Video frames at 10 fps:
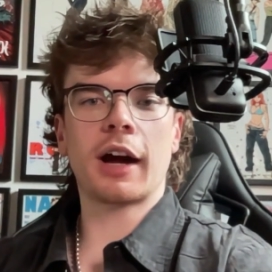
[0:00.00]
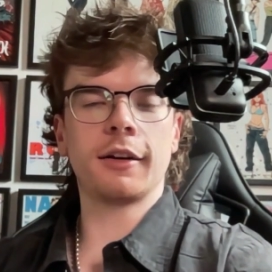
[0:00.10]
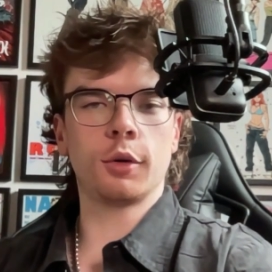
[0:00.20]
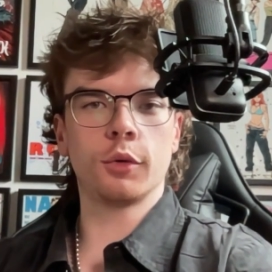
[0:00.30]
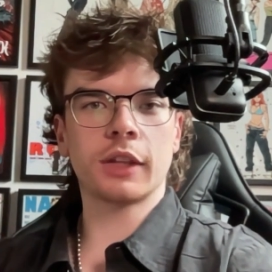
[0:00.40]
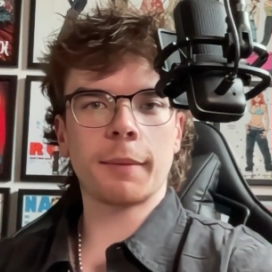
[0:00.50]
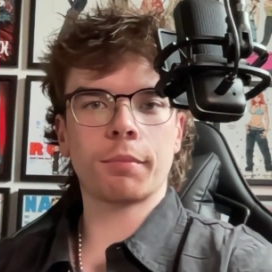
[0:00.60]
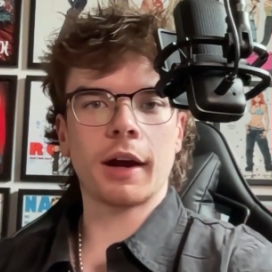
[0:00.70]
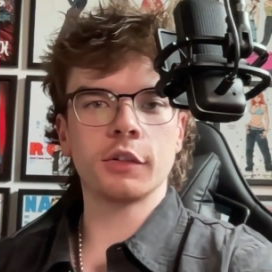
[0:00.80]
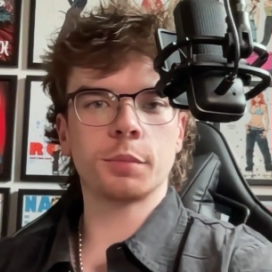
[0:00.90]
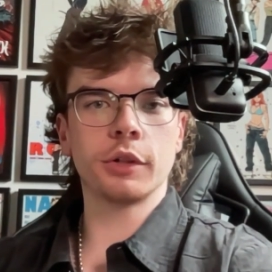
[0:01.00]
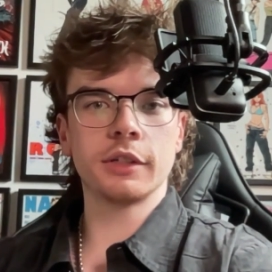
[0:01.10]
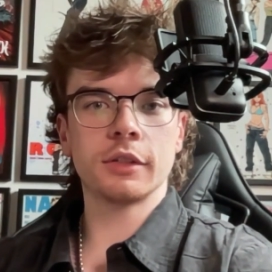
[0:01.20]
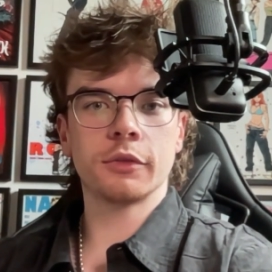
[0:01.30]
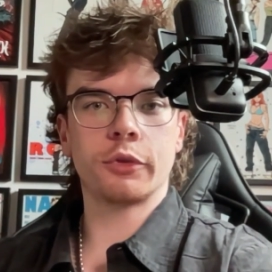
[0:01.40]
I love that price
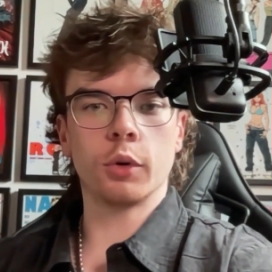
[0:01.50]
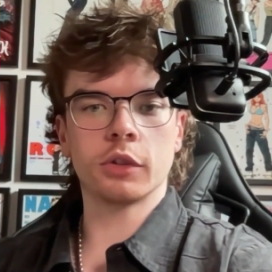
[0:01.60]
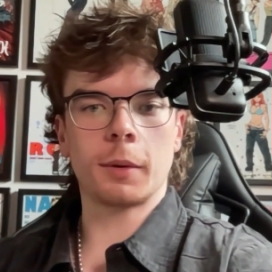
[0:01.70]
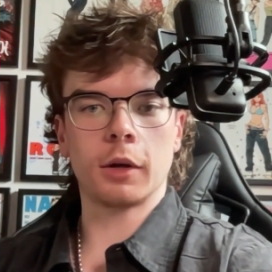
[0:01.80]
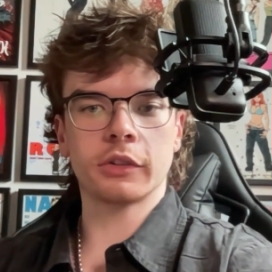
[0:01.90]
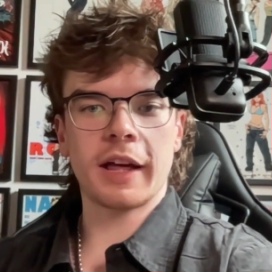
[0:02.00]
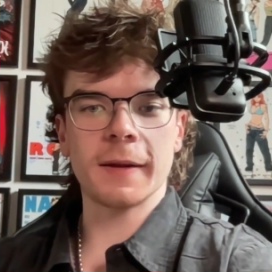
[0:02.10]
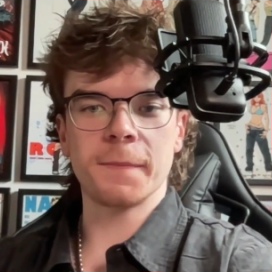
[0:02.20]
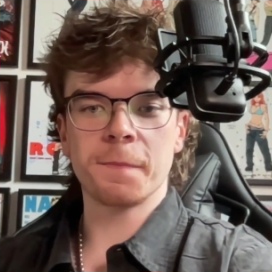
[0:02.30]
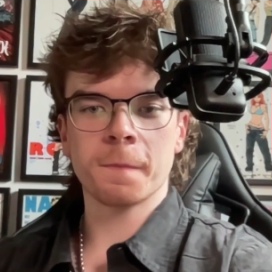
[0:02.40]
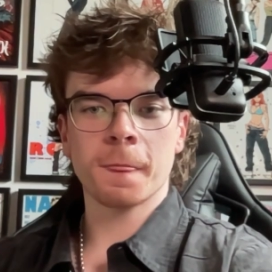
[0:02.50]
point for Szoboszlai.